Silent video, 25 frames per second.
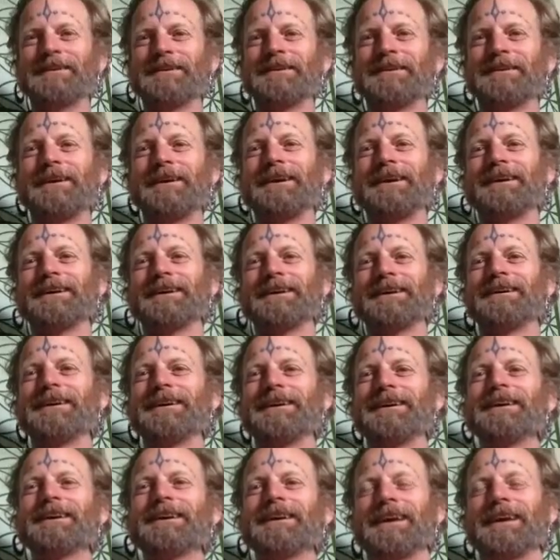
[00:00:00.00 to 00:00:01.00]
I know.
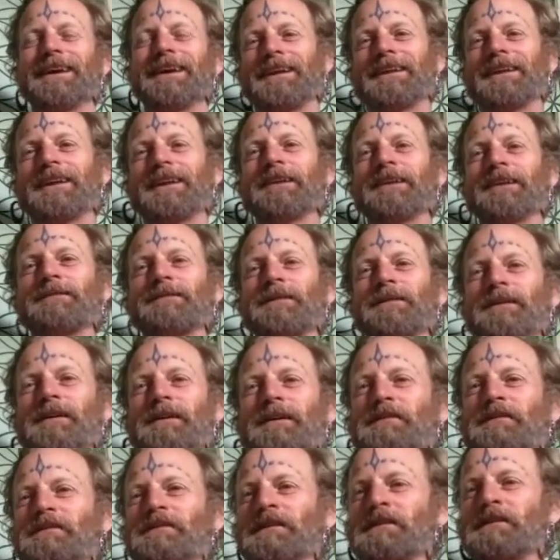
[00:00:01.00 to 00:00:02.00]
And again, for the
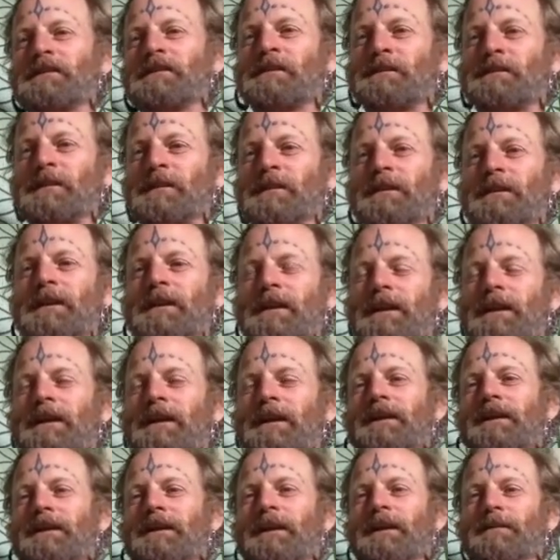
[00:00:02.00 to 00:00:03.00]
listeners, if you
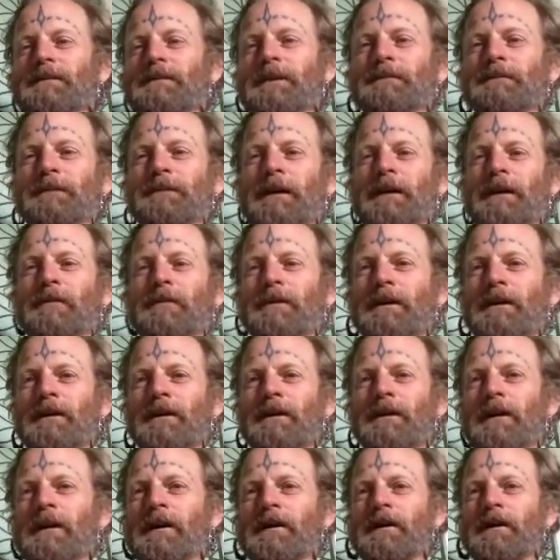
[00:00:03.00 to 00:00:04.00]
have been following
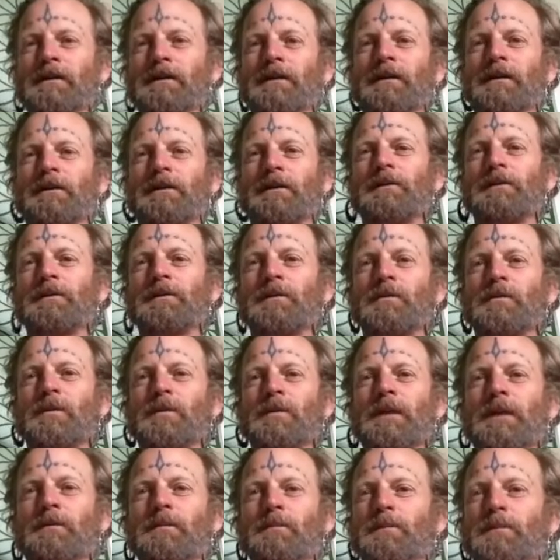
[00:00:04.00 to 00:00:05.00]
along or are new, we
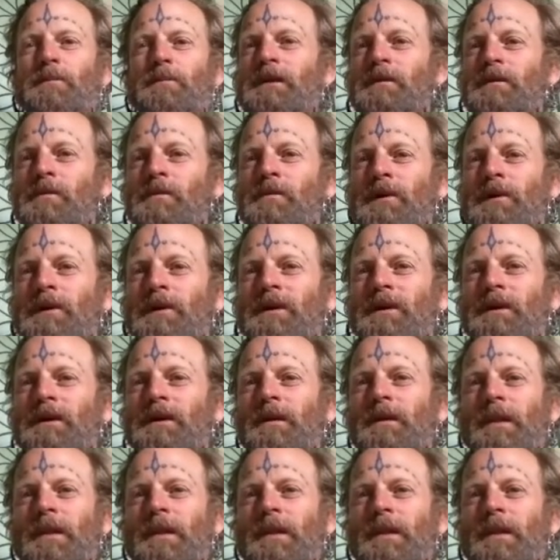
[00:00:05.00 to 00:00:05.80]
pick a word.